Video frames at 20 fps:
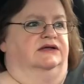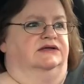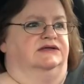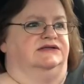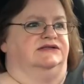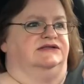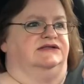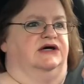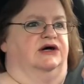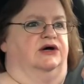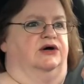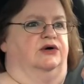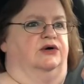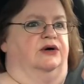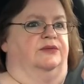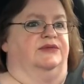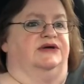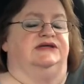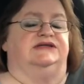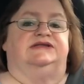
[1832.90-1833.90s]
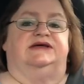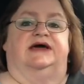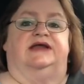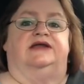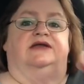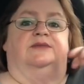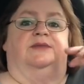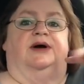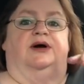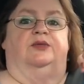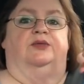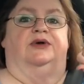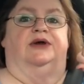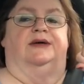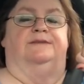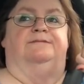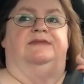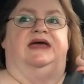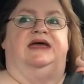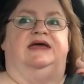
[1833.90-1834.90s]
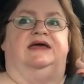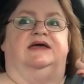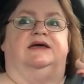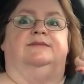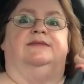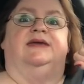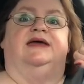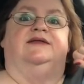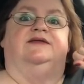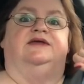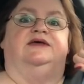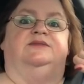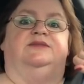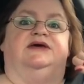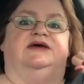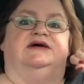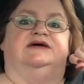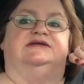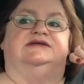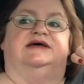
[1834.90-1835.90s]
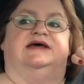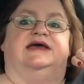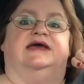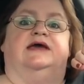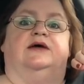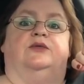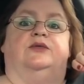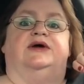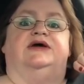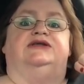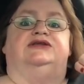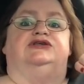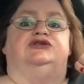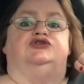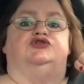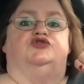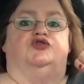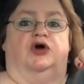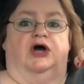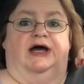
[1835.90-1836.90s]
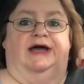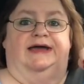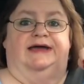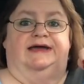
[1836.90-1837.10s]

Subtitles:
So I'm excited about what I'm making, mainly because I can't wait to try